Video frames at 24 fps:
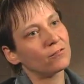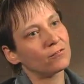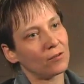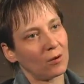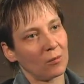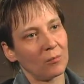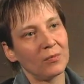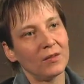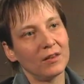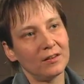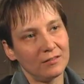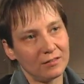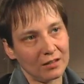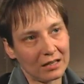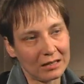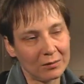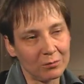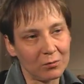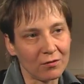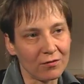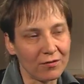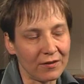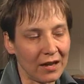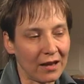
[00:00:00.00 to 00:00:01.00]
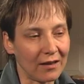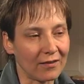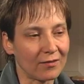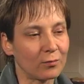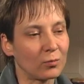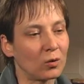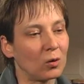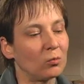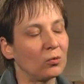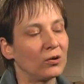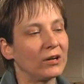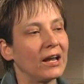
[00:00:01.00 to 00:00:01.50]
from the time of the
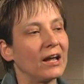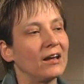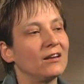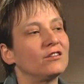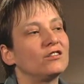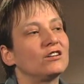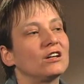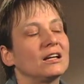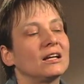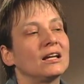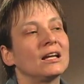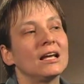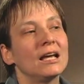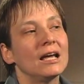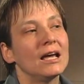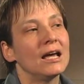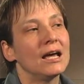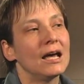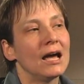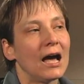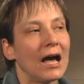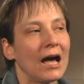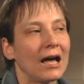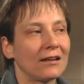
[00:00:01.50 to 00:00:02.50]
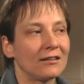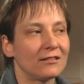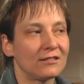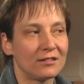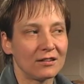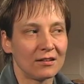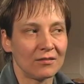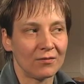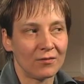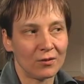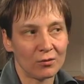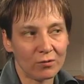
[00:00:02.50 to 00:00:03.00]
expropriation.
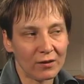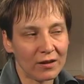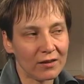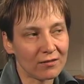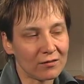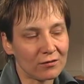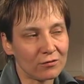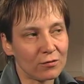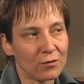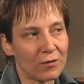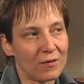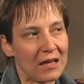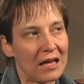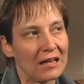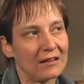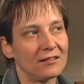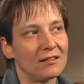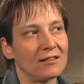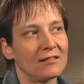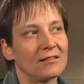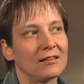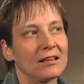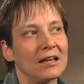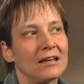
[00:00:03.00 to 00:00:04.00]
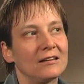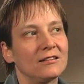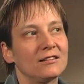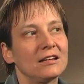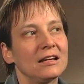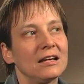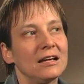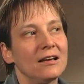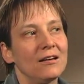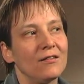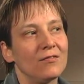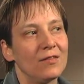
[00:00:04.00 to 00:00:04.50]
And the reason for that is
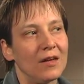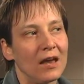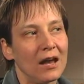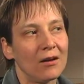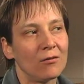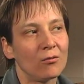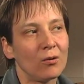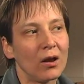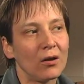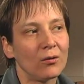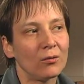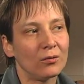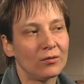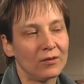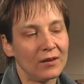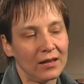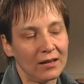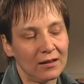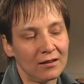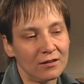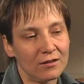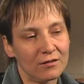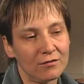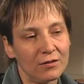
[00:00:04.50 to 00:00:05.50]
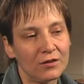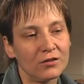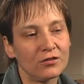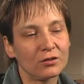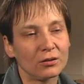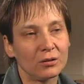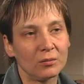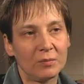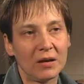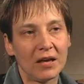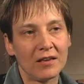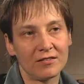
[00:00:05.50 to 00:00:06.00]
that their own, the
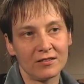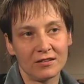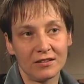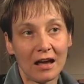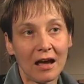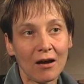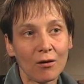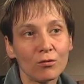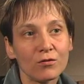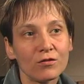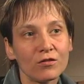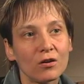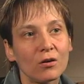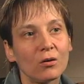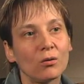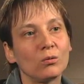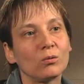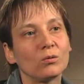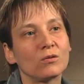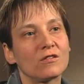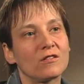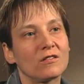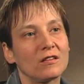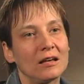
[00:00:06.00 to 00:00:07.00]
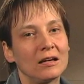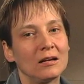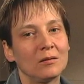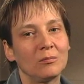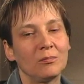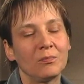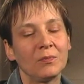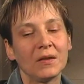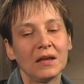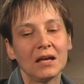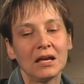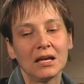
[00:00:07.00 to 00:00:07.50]
individual peasant households,
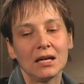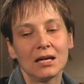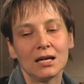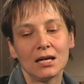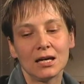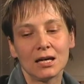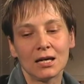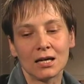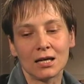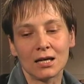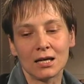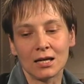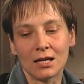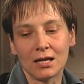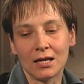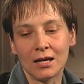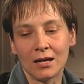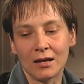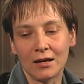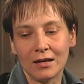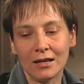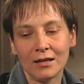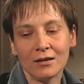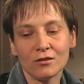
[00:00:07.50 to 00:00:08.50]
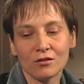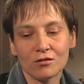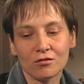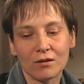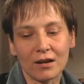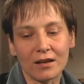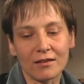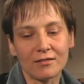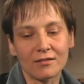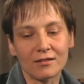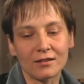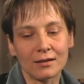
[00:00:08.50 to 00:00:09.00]

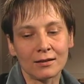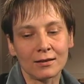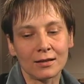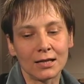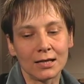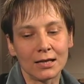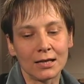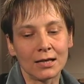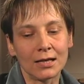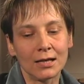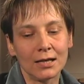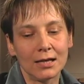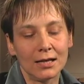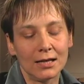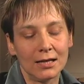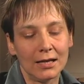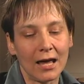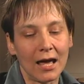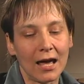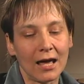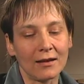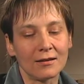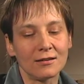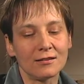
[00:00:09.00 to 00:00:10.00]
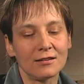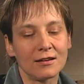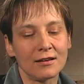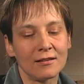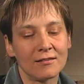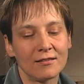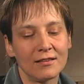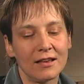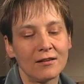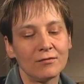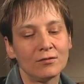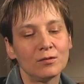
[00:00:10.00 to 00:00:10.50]
interest in the land
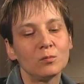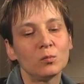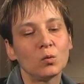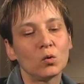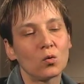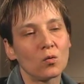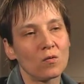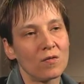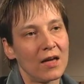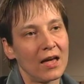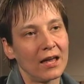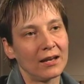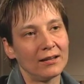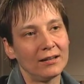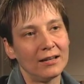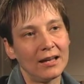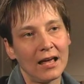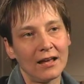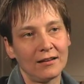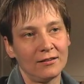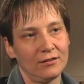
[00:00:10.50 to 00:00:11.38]
is never more than a